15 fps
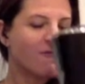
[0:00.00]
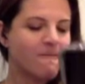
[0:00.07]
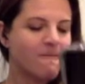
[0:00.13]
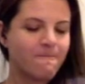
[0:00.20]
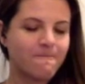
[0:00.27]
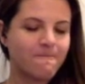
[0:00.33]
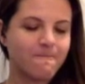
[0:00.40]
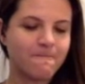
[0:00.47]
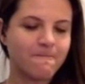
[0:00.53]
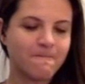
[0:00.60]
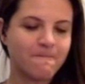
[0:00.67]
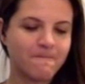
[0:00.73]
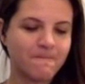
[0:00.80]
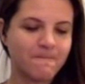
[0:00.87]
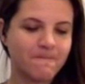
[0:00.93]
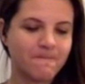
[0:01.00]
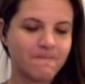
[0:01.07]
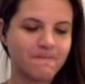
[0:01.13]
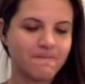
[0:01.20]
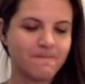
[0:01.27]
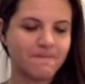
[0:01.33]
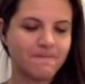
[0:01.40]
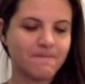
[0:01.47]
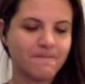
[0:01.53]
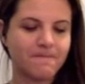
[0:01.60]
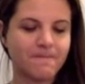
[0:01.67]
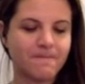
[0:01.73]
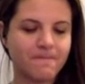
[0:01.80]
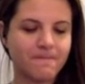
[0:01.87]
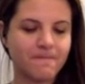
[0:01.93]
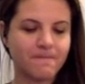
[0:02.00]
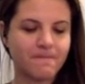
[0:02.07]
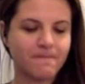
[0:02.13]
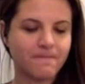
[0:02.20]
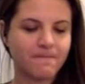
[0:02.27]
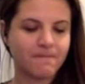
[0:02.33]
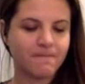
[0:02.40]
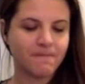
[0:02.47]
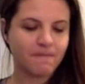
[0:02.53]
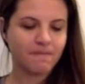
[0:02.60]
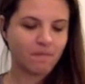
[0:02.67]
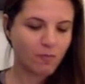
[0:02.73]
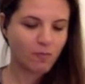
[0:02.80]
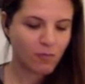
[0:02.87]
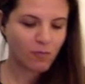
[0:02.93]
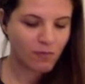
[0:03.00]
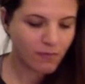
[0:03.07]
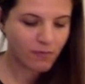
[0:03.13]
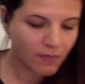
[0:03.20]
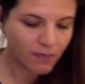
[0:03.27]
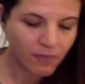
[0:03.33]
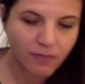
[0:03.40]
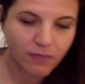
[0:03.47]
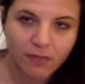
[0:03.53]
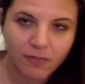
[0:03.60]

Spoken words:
(silent)